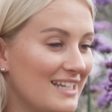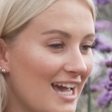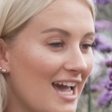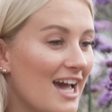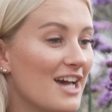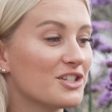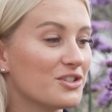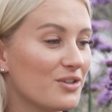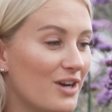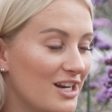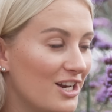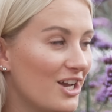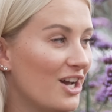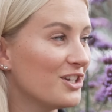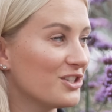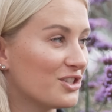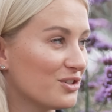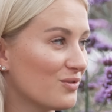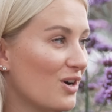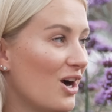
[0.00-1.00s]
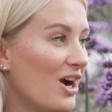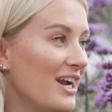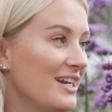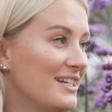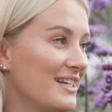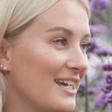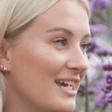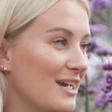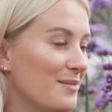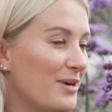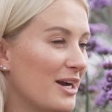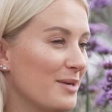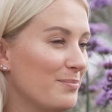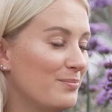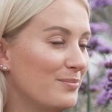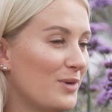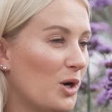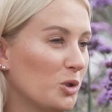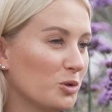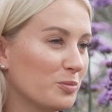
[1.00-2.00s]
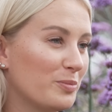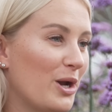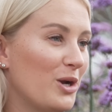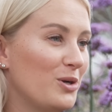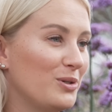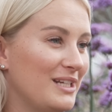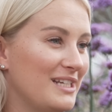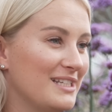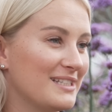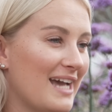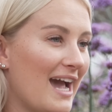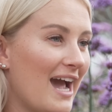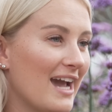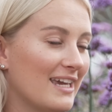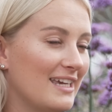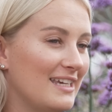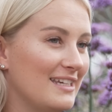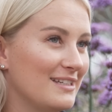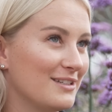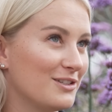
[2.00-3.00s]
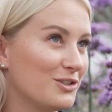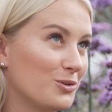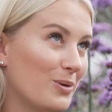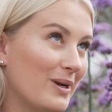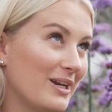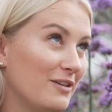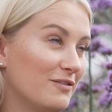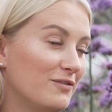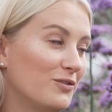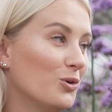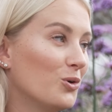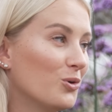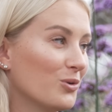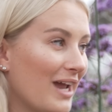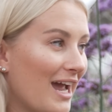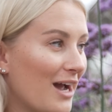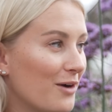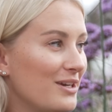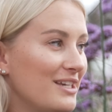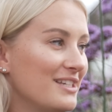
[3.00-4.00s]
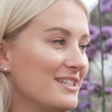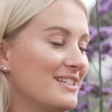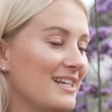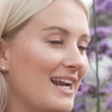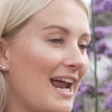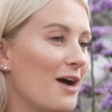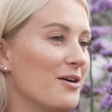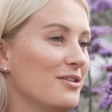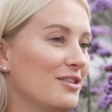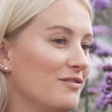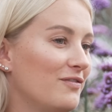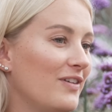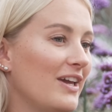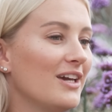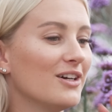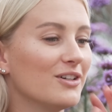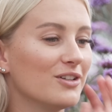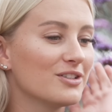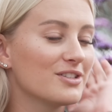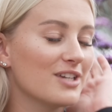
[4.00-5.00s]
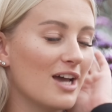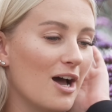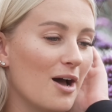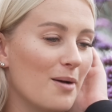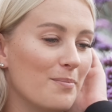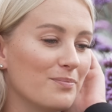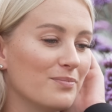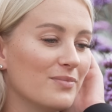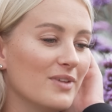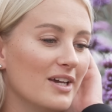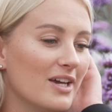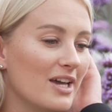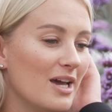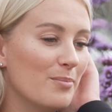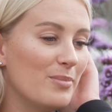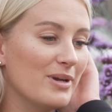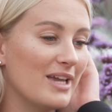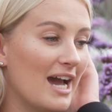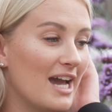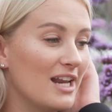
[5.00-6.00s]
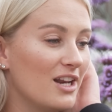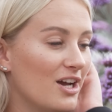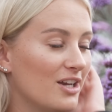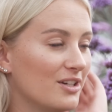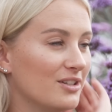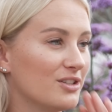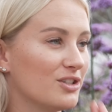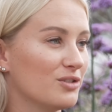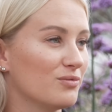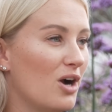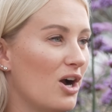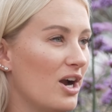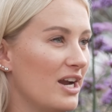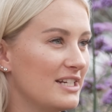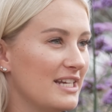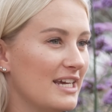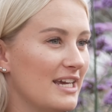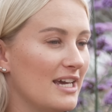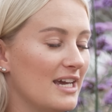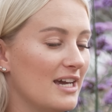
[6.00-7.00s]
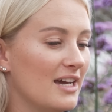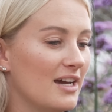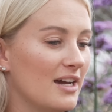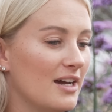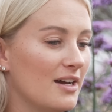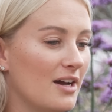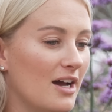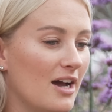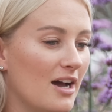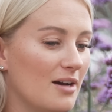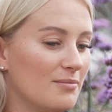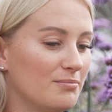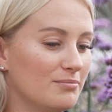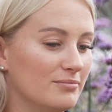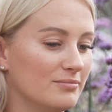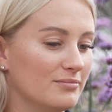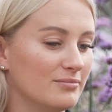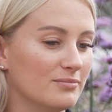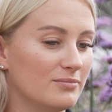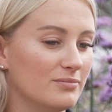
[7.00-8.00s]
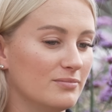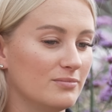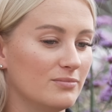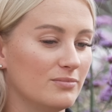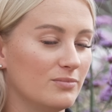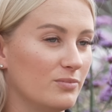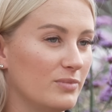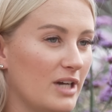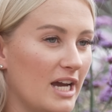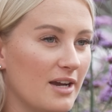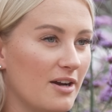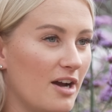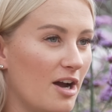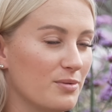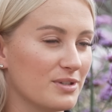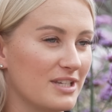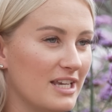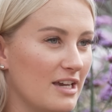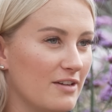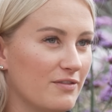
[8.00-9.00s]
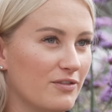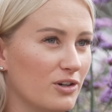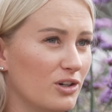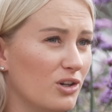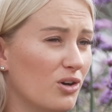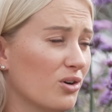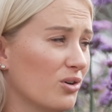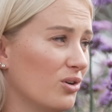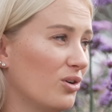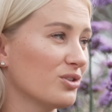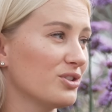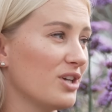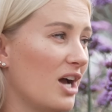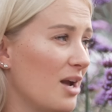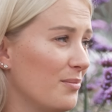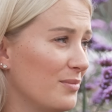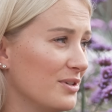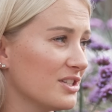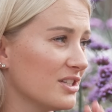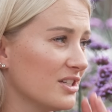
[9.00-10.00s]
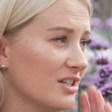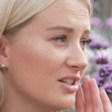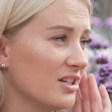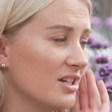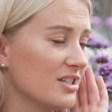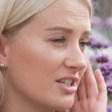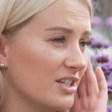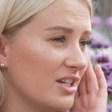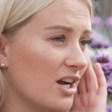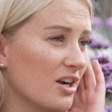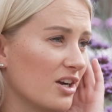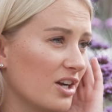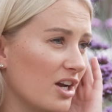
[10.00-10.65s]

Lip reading: Yeah, so I learned to ride here. My old pony Zach, he's 24 now. He's still out in the field. But yeah, I learned to ride here. I was here for a long, long time as a young